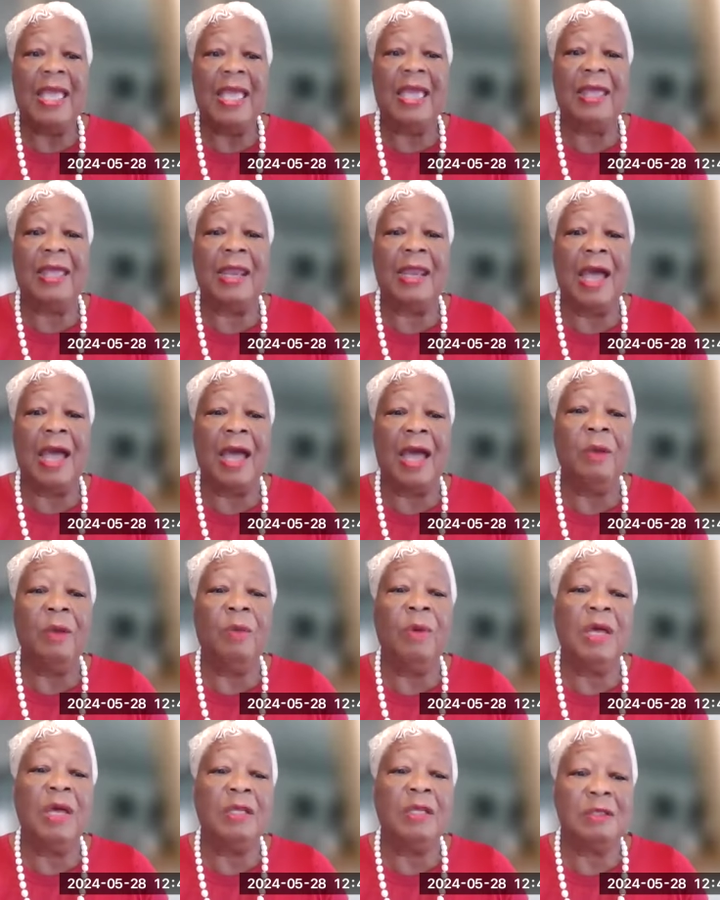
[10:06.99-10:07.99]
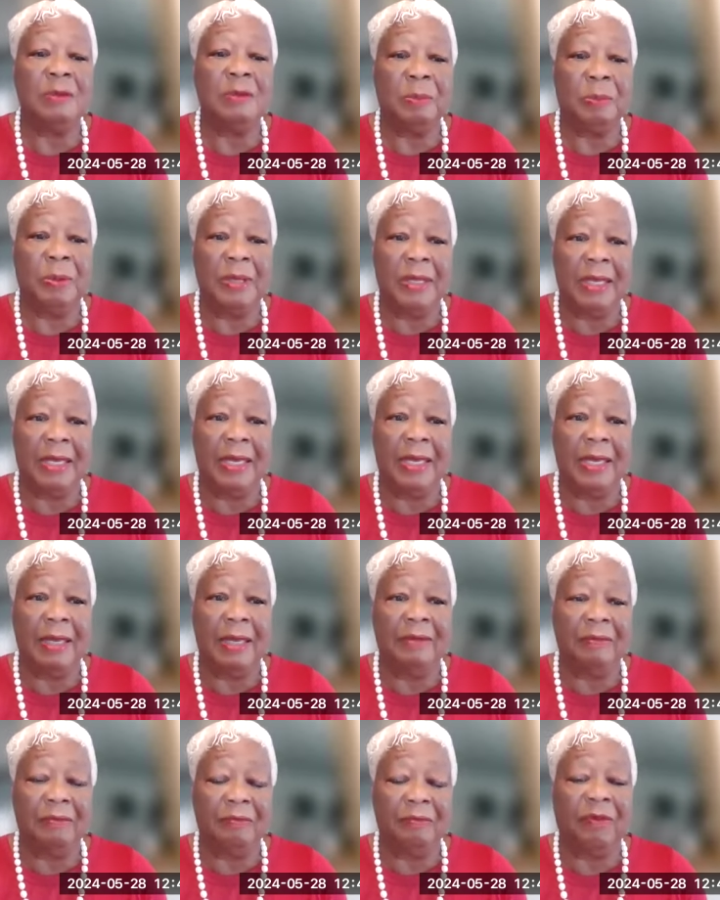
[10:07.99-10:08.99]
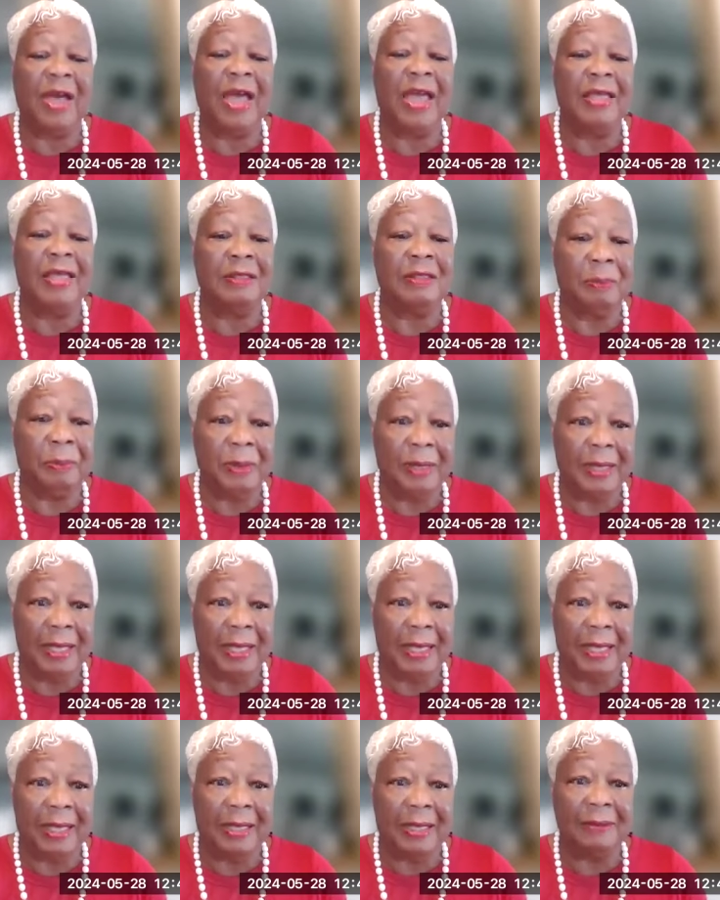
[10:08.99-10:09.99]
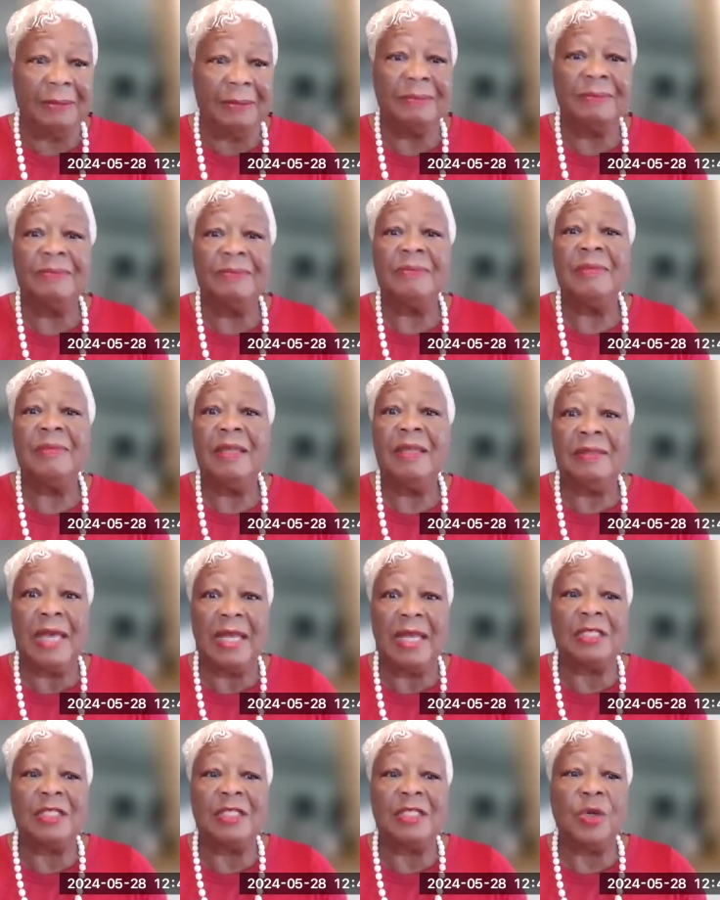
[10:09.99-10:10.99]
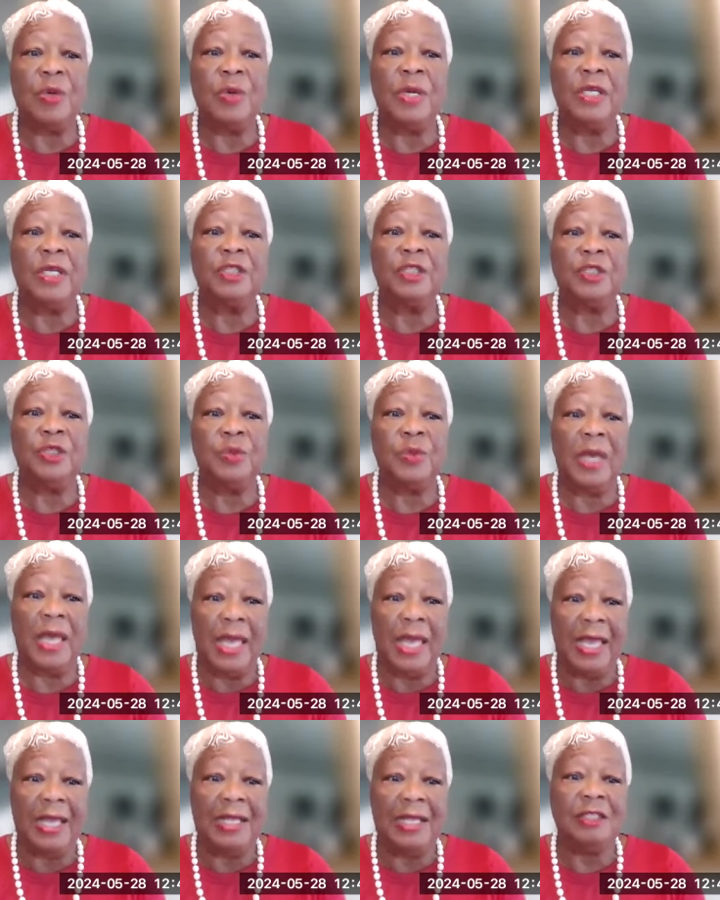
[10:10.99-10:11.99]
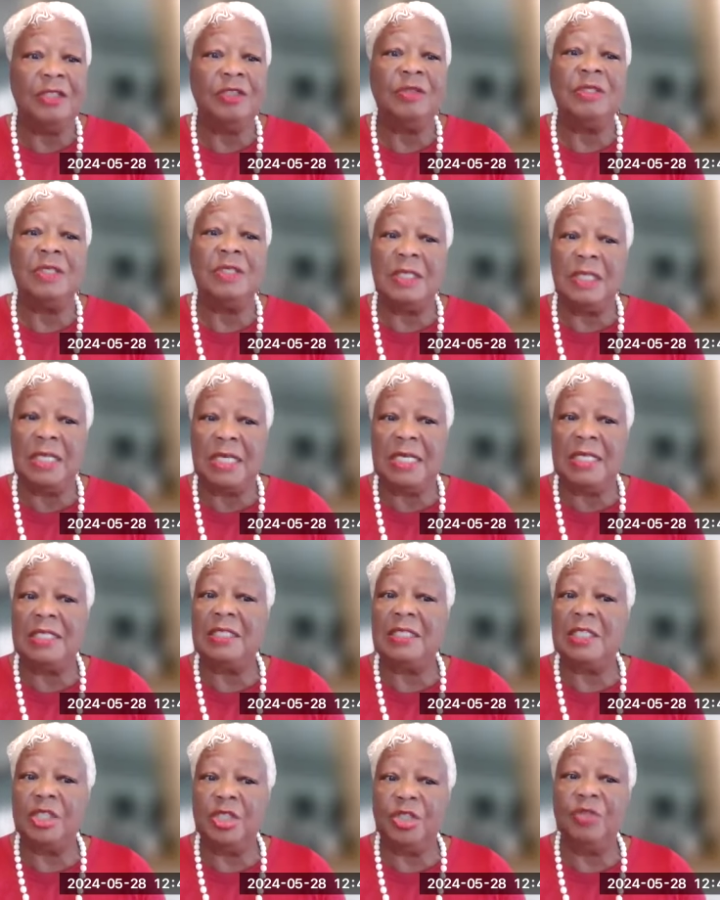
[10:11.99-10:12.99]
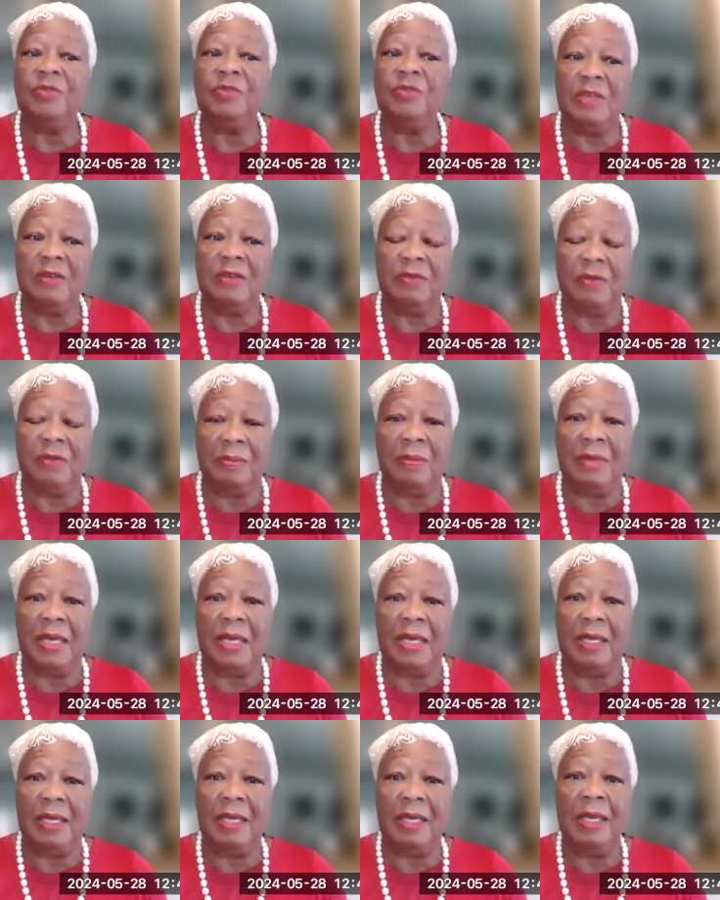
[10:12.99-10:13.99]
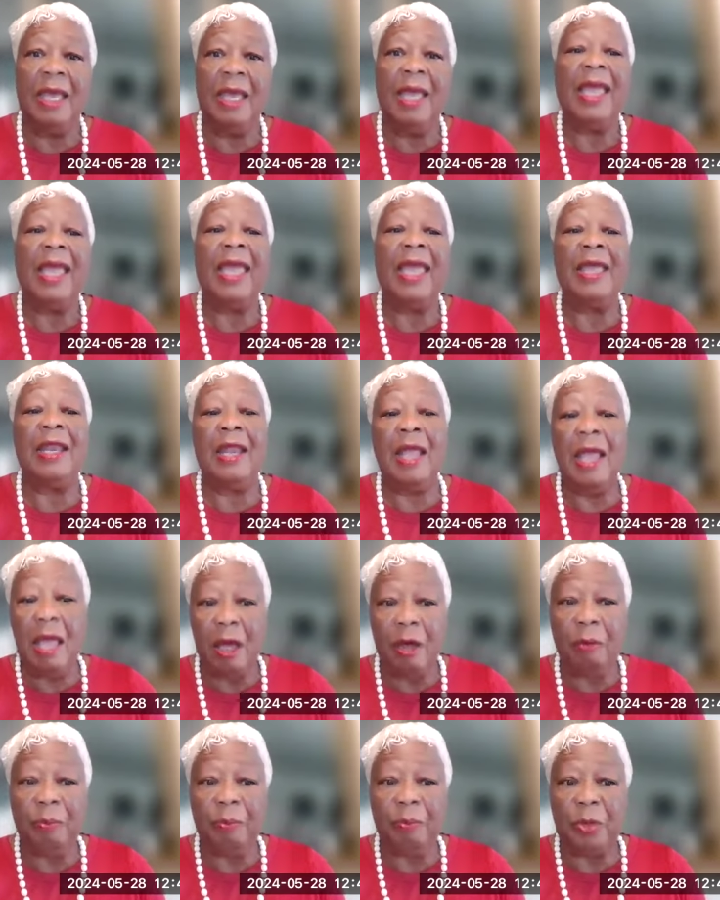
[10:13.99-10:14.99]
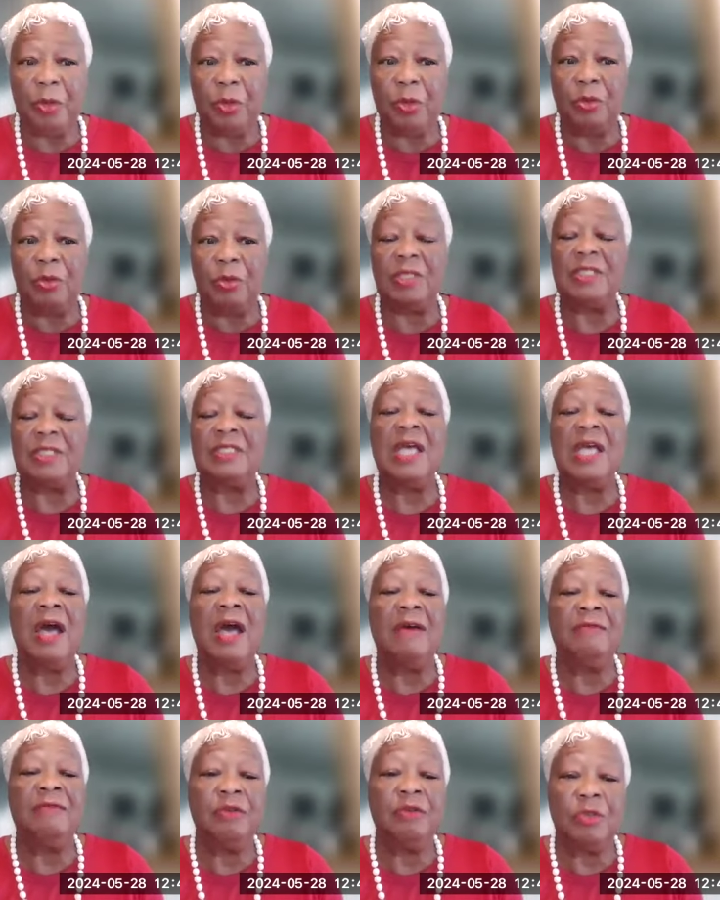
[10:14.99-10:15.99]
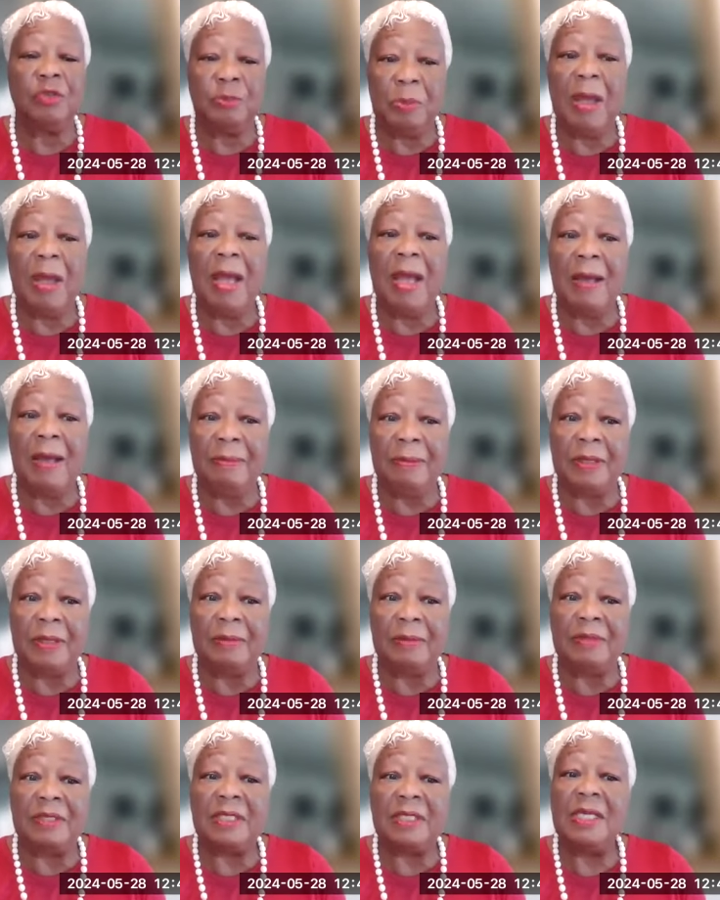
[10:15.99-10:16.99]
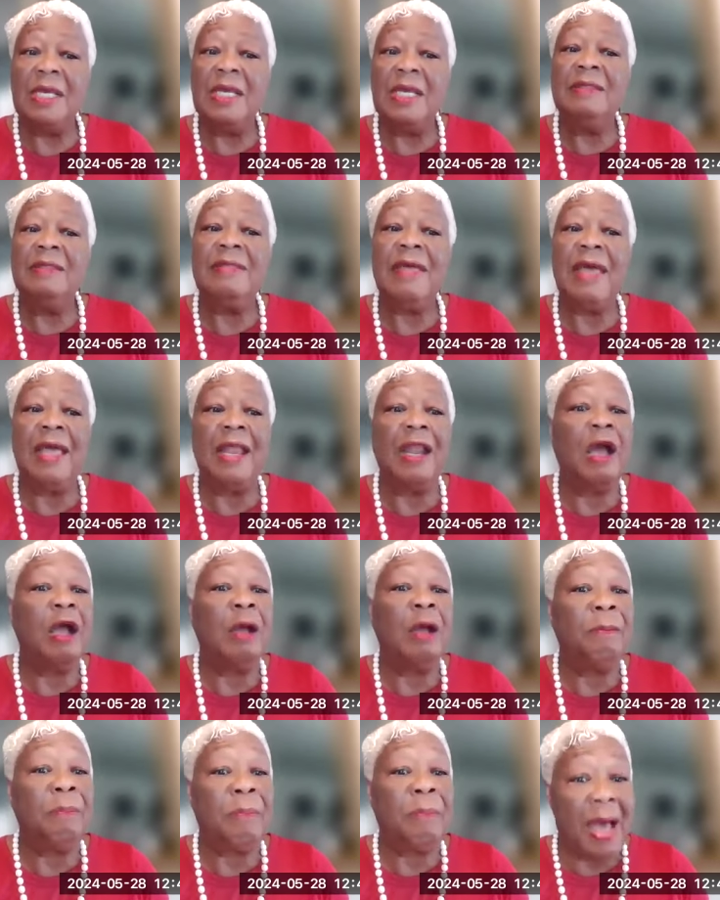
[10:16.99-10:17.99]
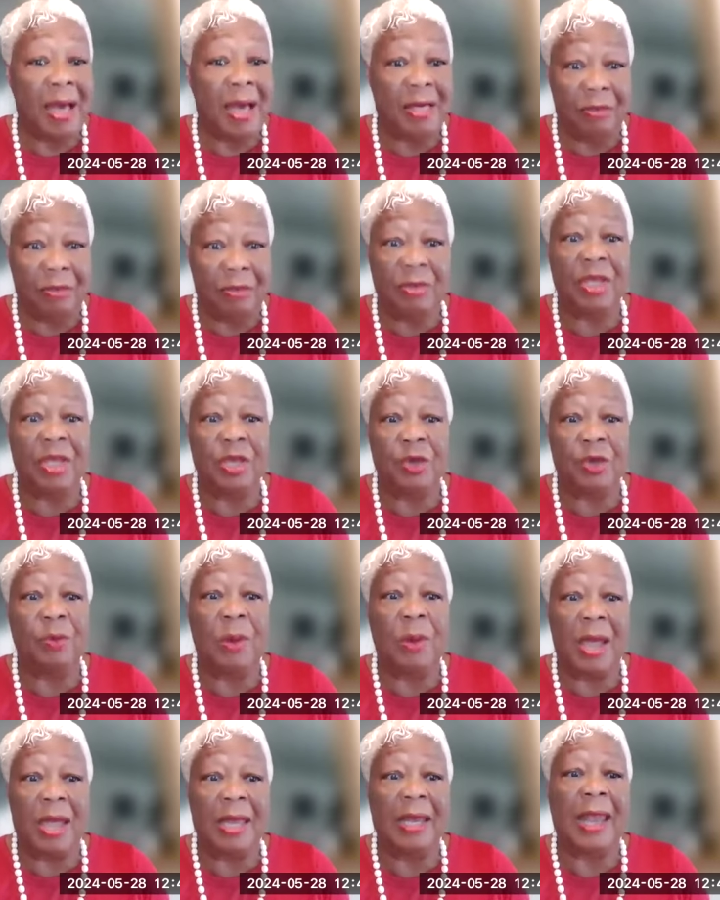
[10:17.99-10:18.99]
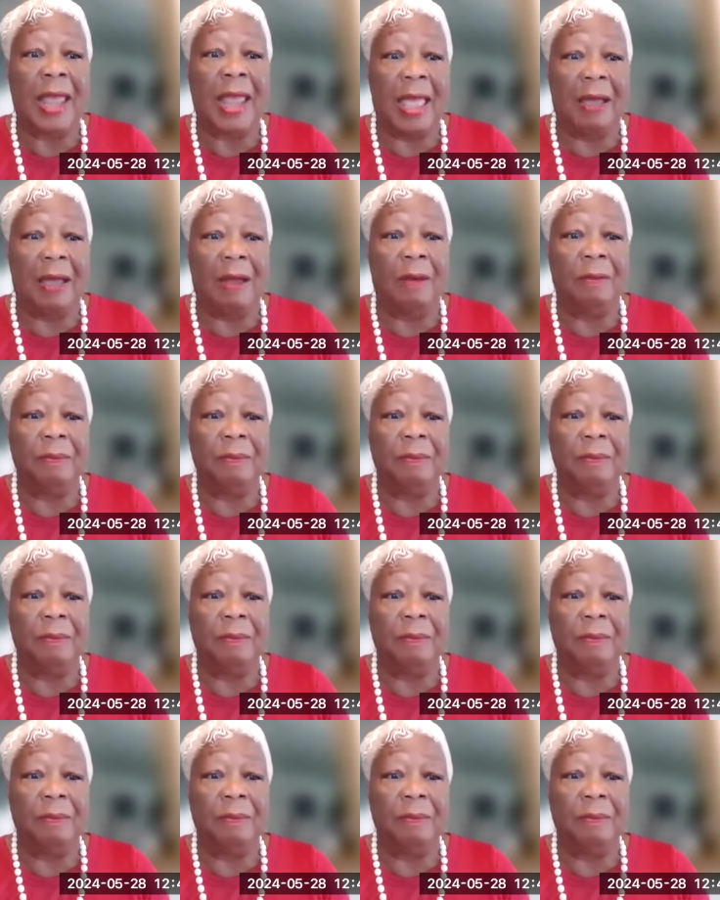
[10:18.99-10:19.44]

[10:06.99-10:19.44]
And I want to find the plan that is going to answer the needs that you've given me and help you to solve those problems that are bothering you right now.